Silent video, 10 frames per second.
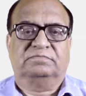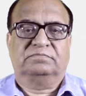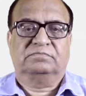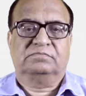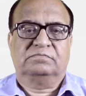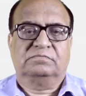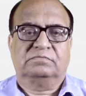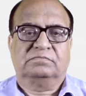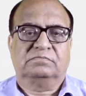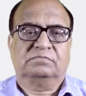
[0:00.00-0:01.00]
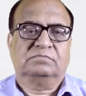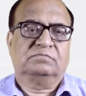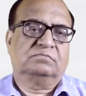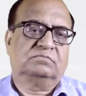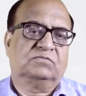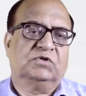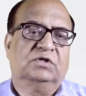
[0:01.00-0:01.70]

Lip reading: (silence)